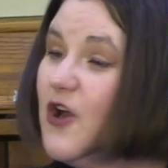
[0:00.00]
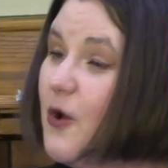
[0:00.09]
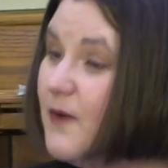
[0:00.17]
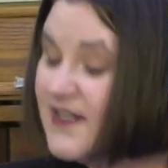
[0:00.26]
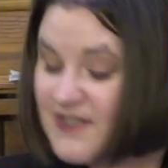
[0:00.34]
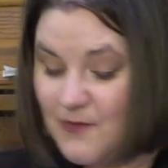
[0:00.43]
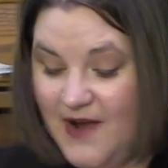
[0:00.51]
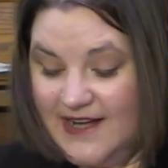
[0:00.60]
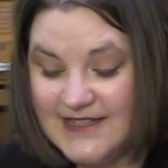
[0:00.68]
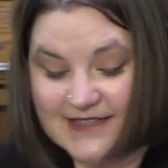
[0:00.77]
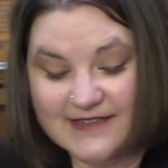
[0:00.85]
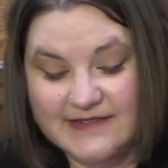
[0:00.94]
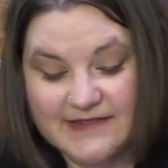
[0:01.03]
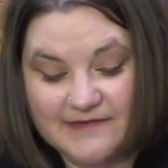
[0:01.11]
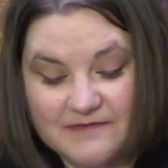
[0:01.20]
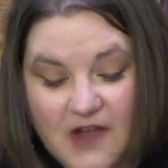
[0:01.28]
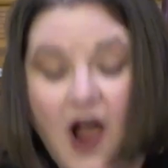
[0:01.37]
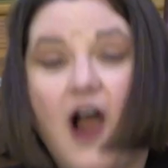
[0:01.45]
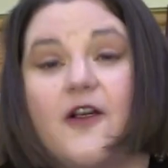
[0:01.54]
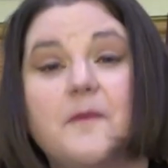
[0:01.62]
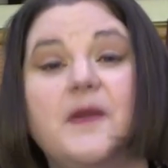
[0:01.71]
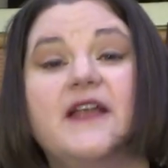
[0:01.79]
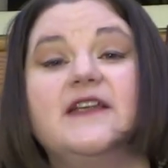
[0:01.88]
know what's what. Our
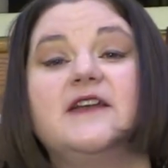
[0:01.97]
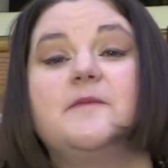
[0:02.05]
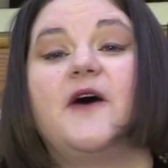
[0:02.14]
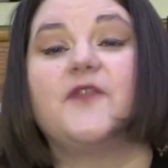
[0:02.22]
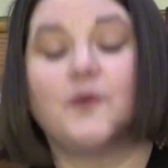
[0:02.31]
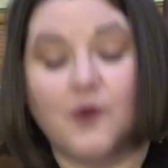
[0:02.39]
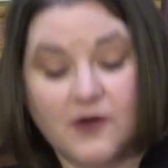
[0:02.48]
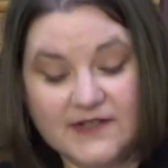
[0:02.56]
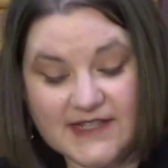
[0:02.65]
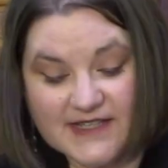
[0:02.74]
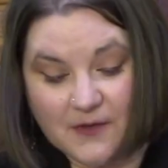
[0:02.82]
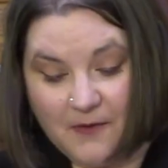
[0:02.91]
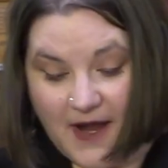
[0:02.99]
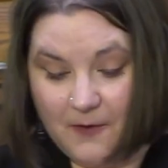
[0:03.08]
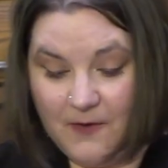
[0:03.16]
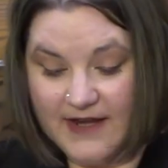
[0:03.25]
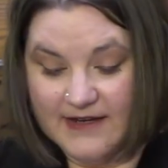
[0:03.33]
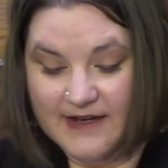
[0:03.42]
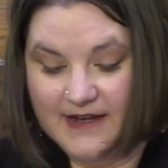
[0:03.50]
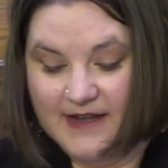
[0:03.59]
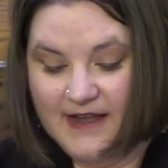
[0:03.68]
opinion about the world is the right one.